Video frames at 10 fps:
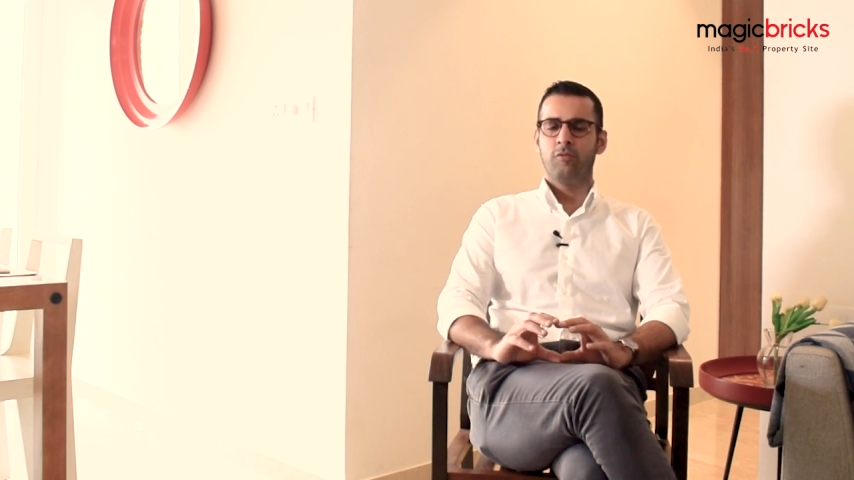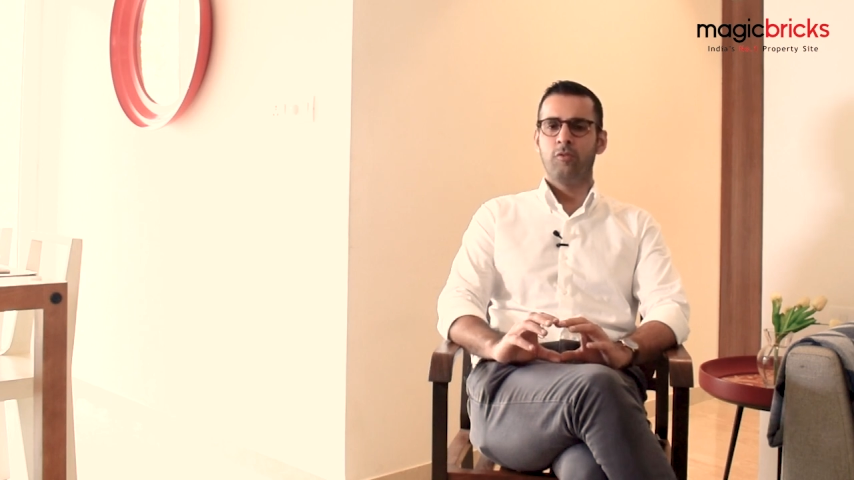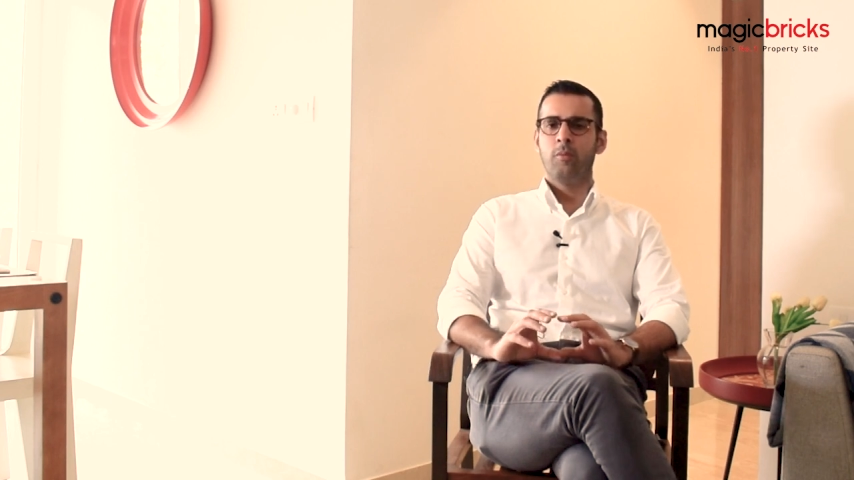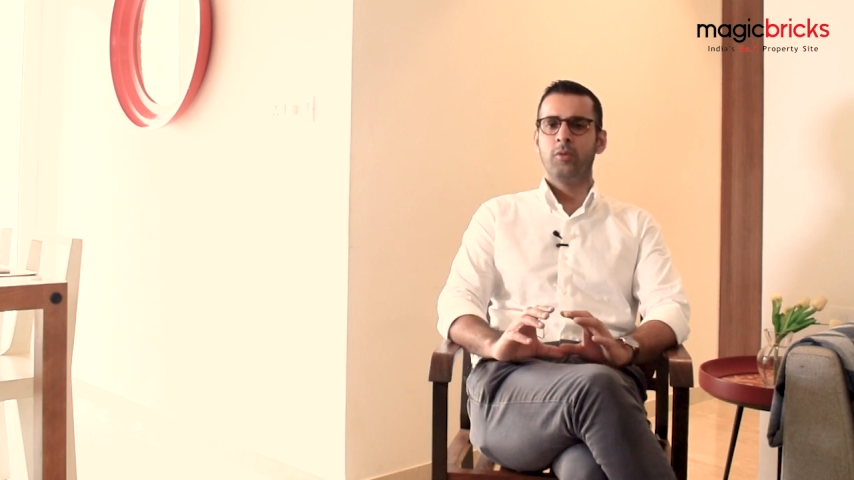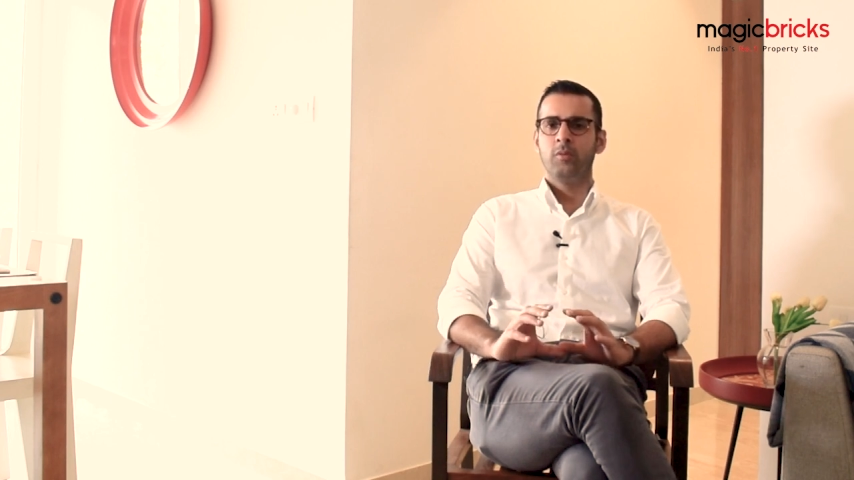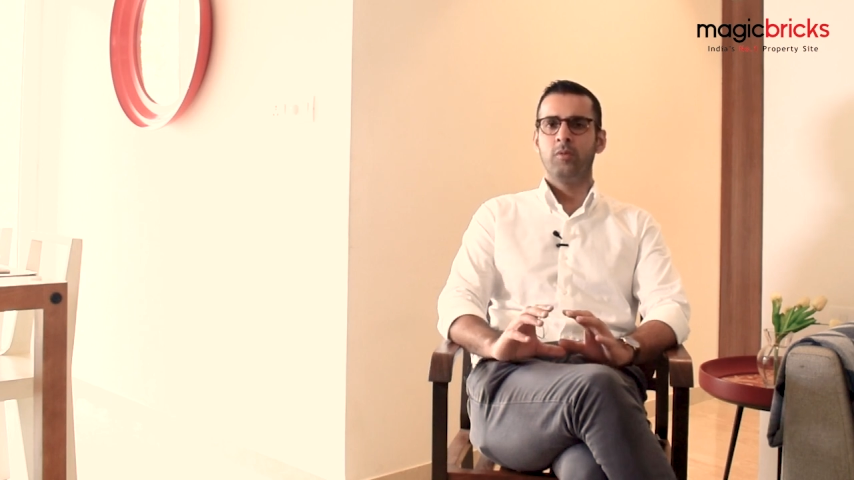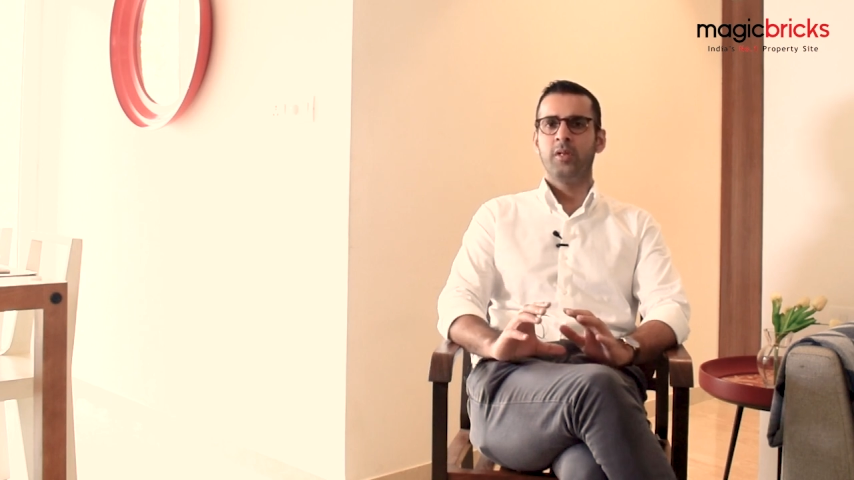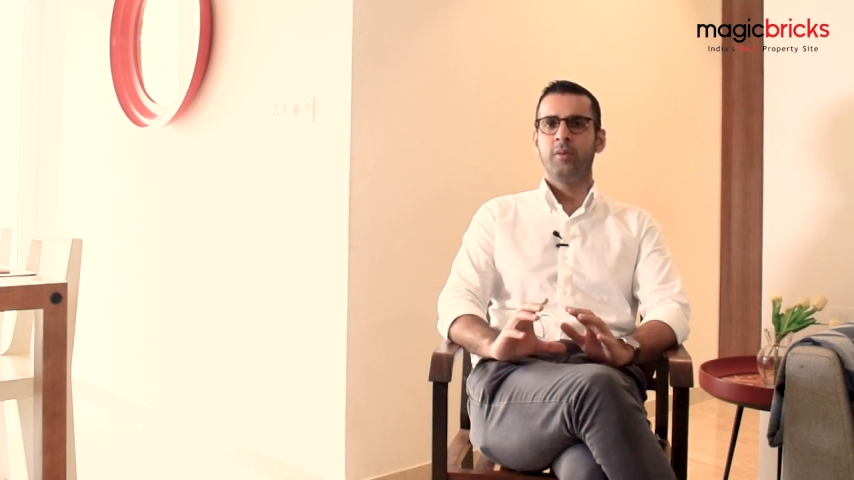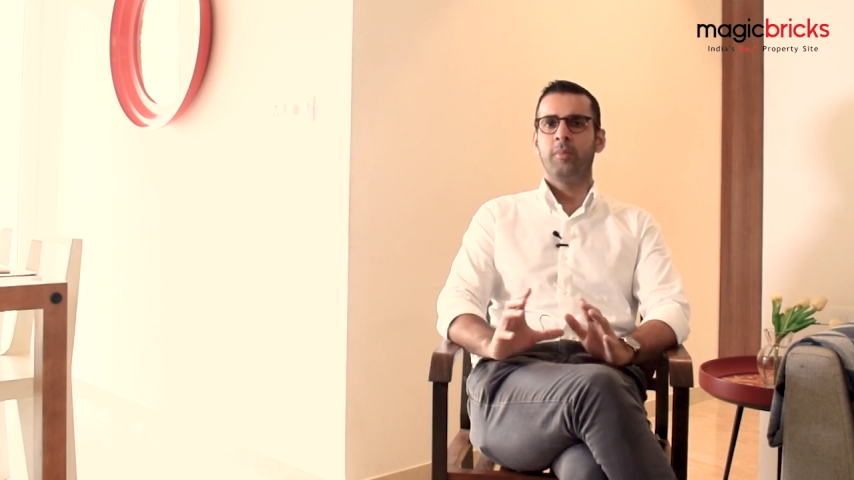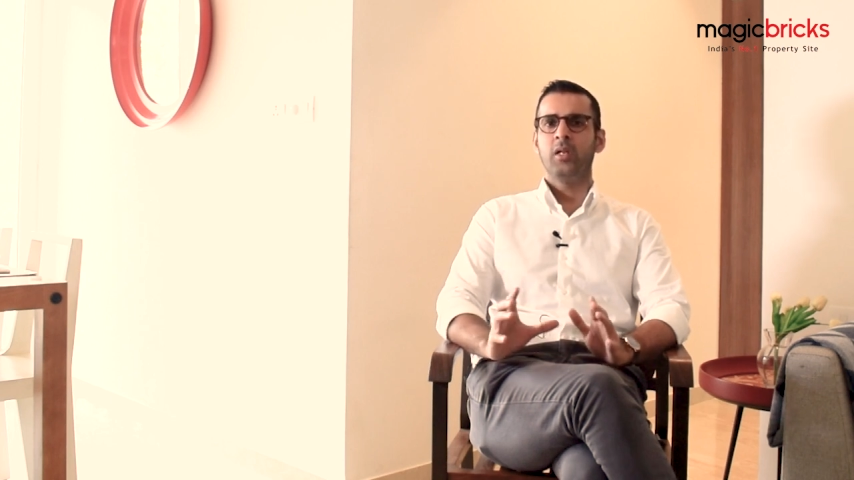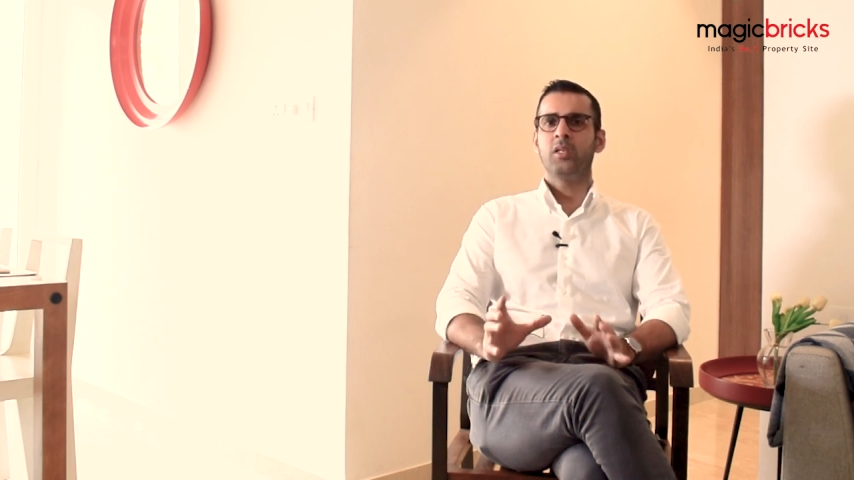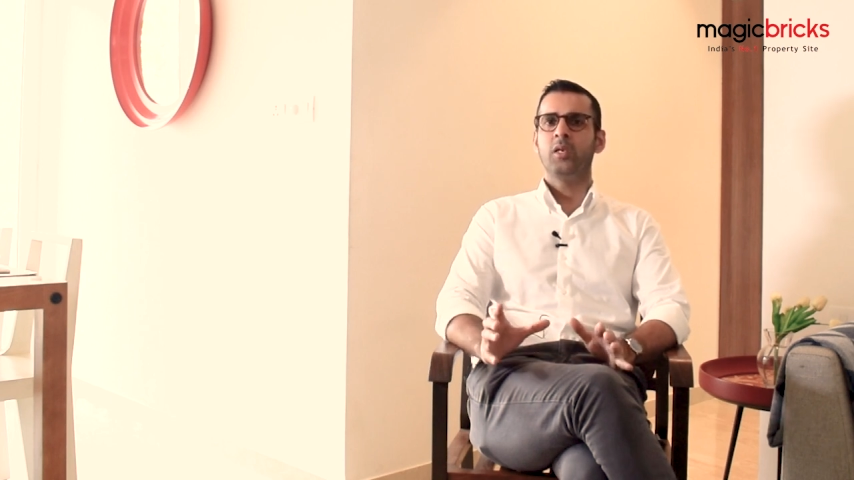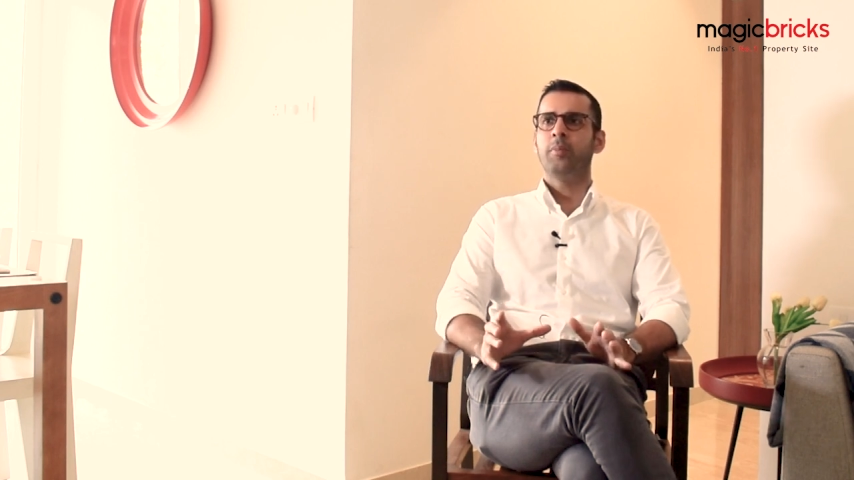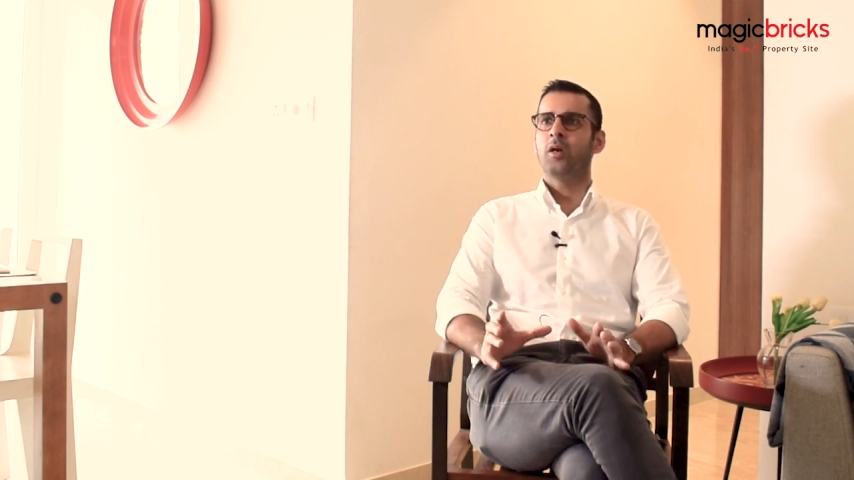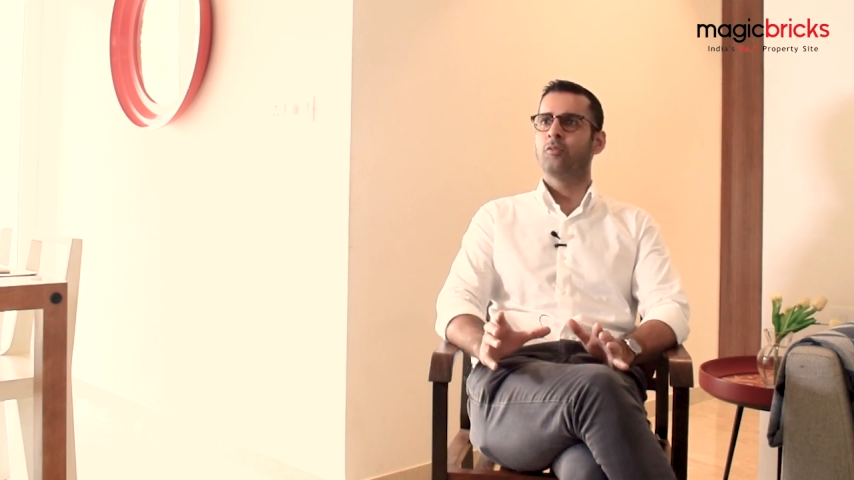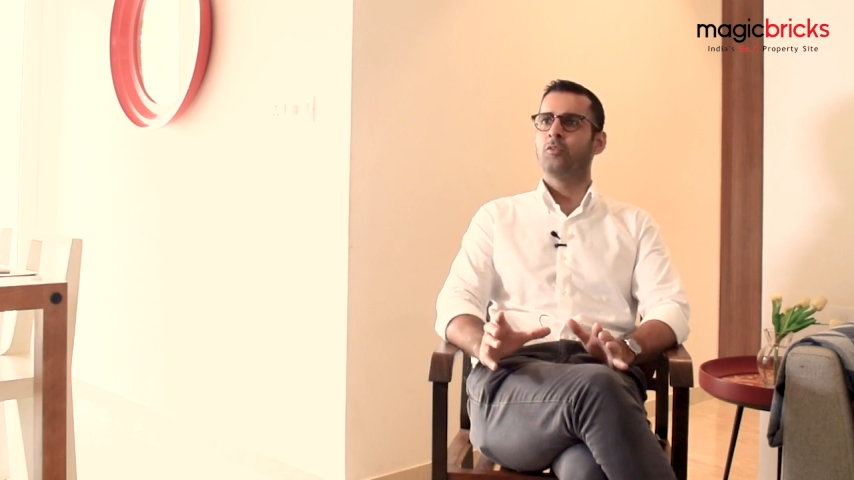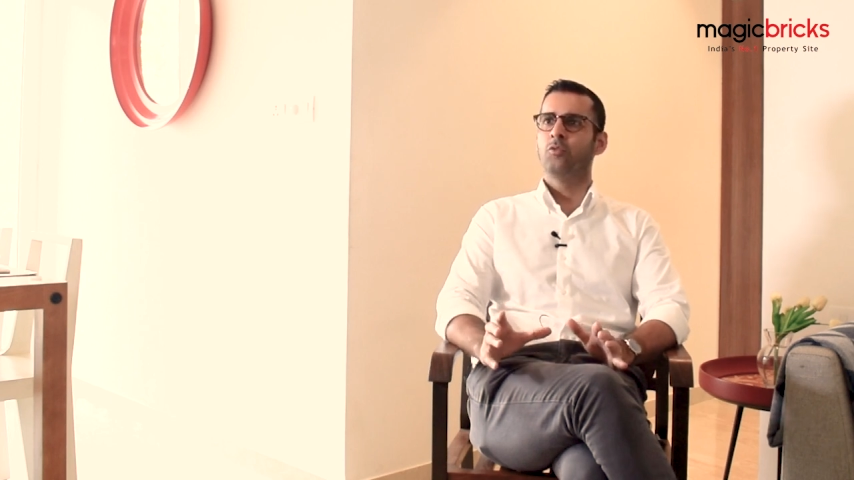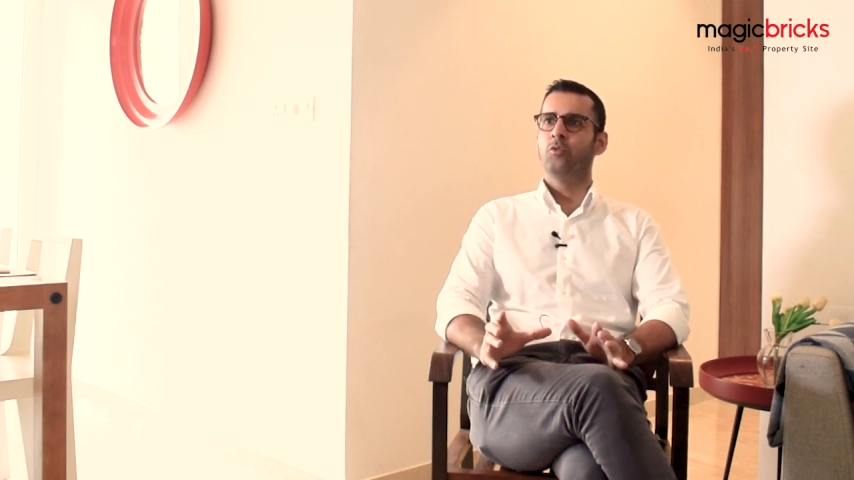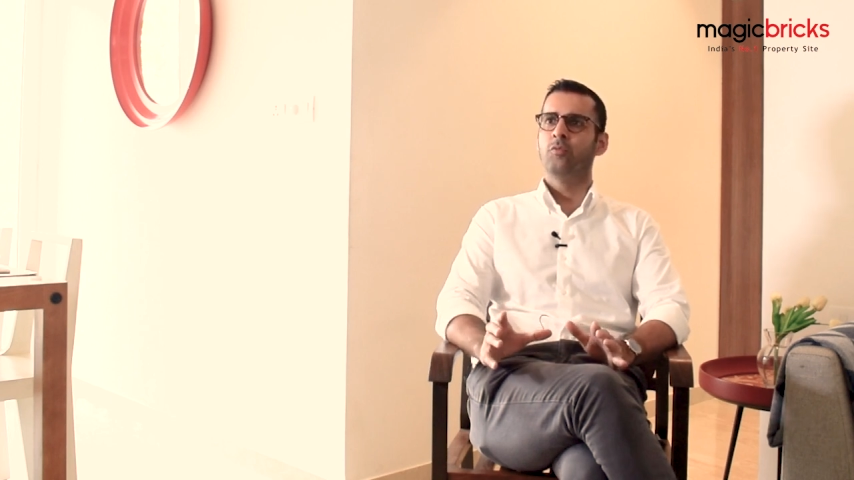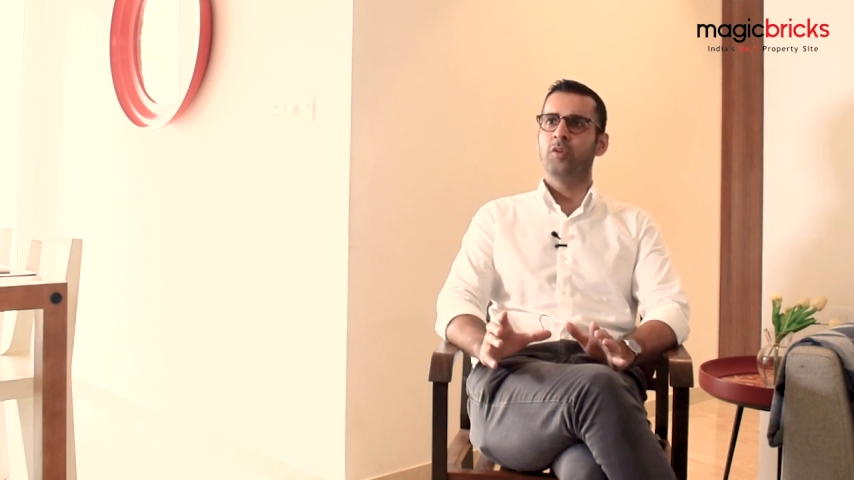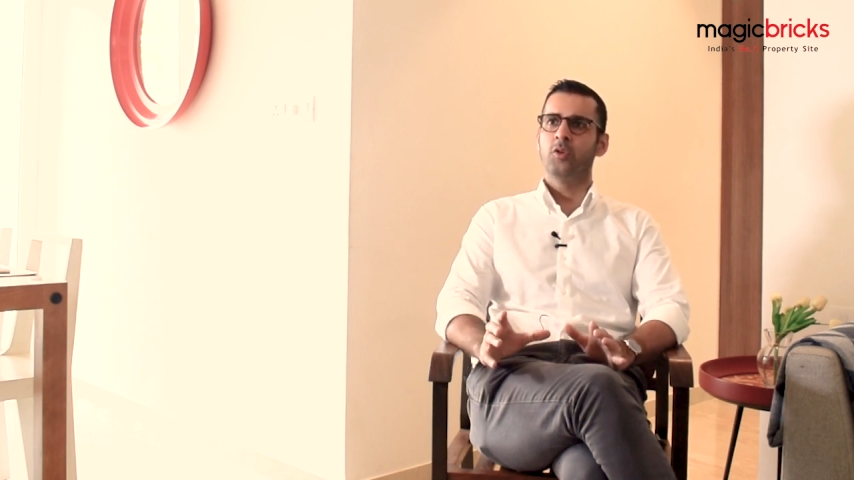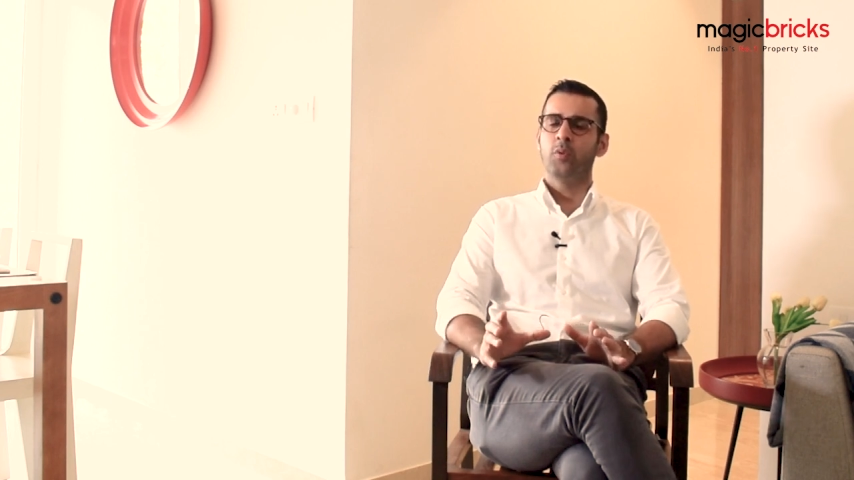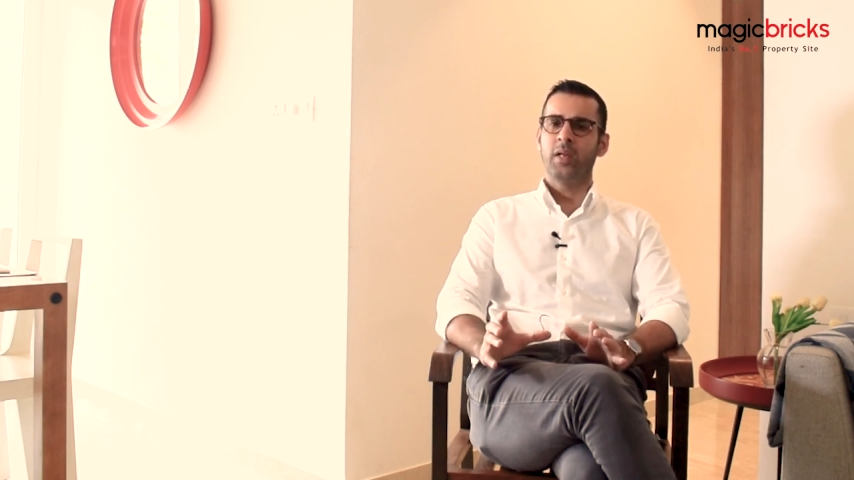formidable and bulky part of the room when you